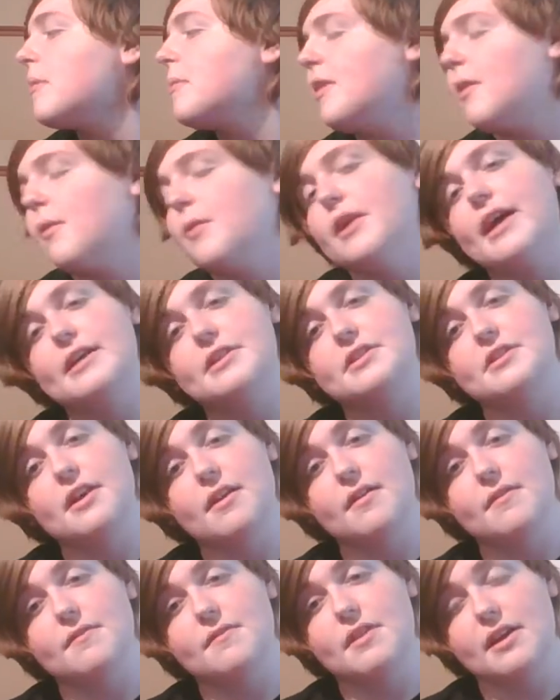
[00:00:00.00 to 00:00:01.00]
me know what you guys
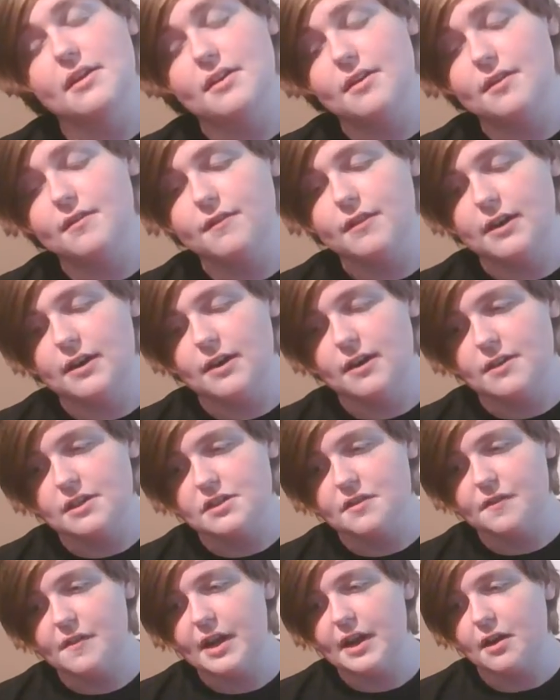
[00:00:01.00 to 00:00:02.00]
think of
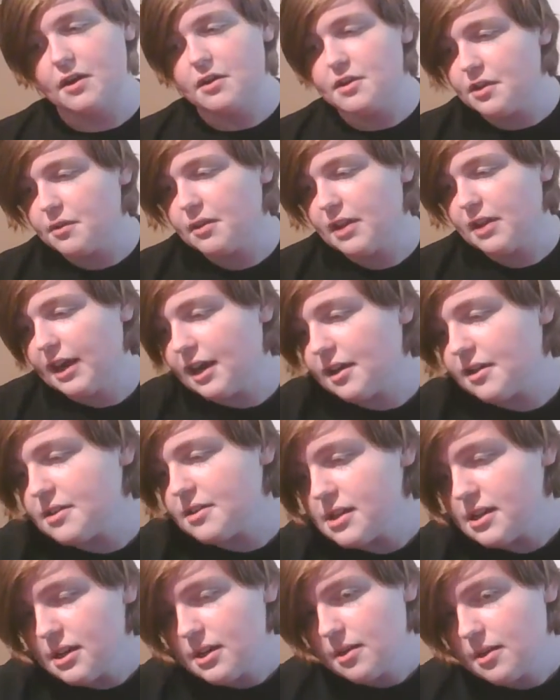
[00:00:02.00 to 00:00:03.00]
this figure. Do you like
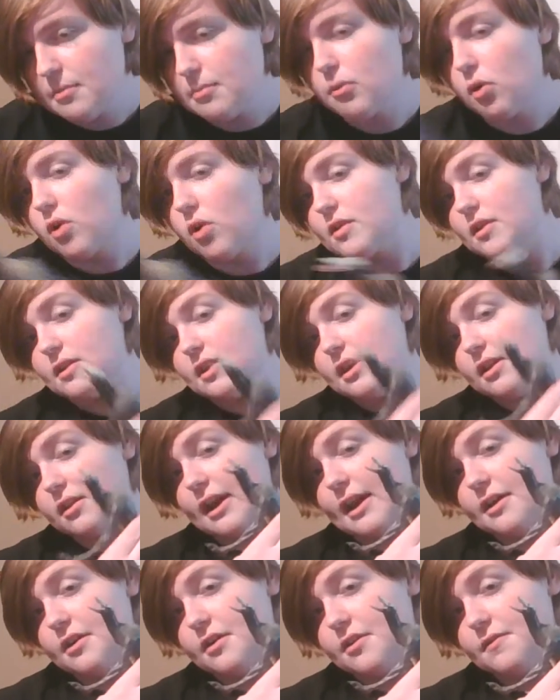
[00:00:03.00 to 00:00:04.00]
it more than the
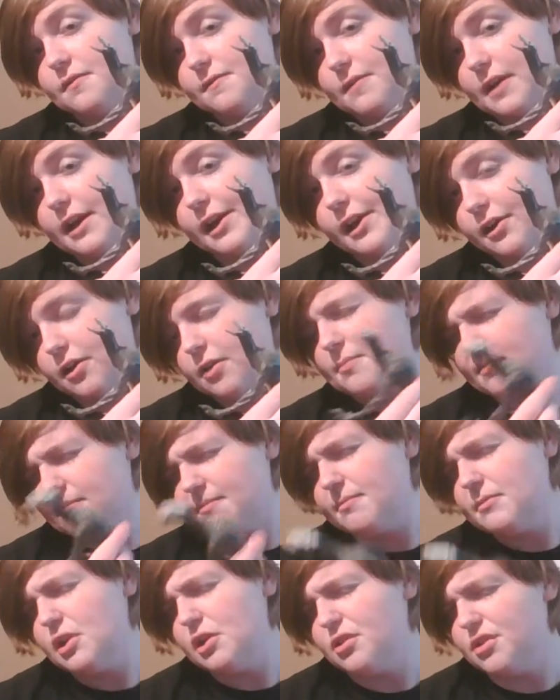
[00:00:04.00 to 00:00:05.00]
Leonard figure?
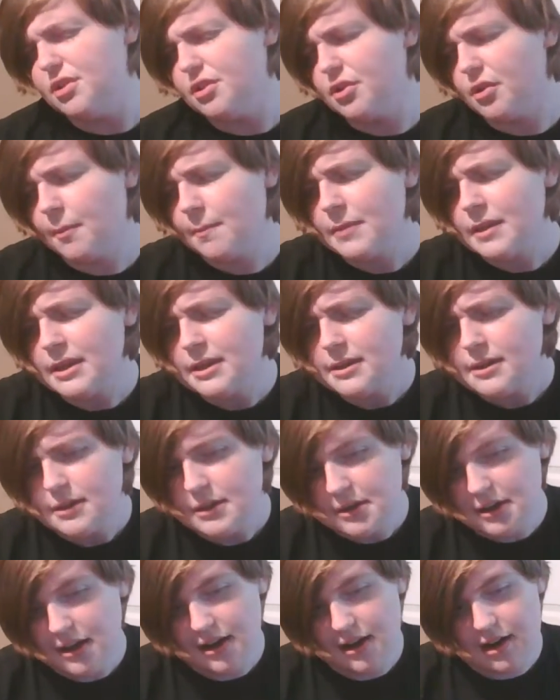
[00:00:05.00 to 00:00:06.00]
You do.
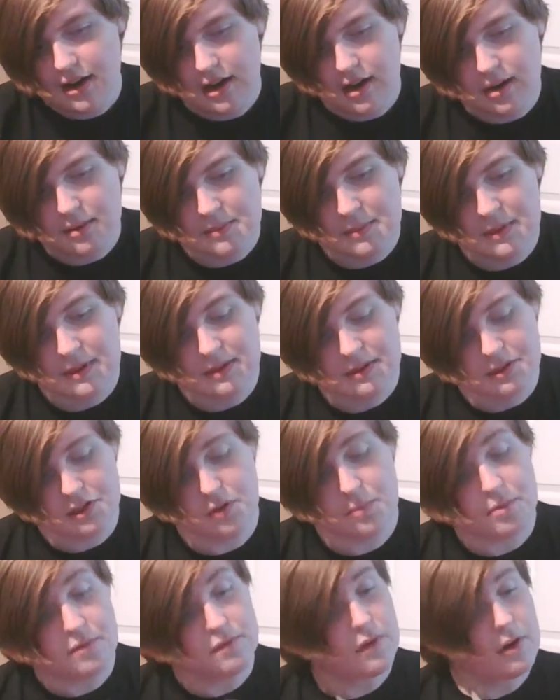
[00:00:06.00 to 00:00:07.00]

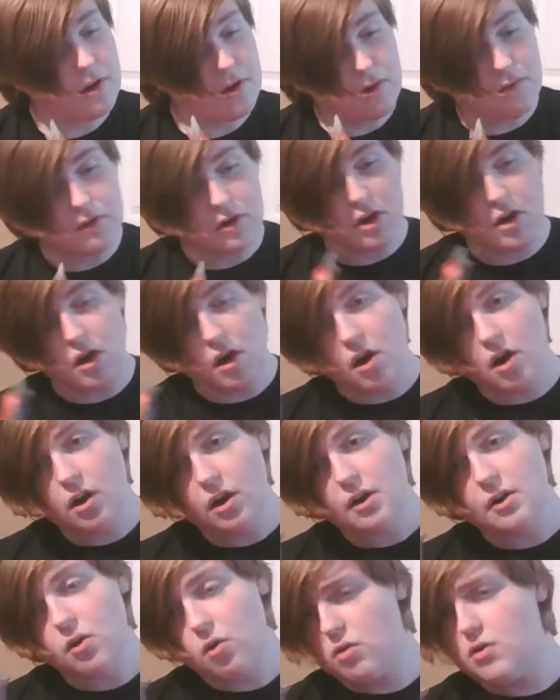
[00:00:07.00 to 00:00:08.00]
Do you prefer it over
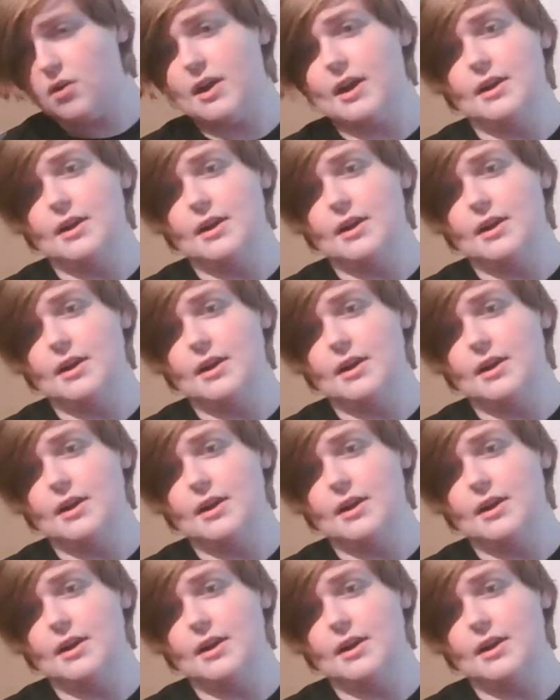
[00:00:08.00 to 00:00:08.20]
Kong or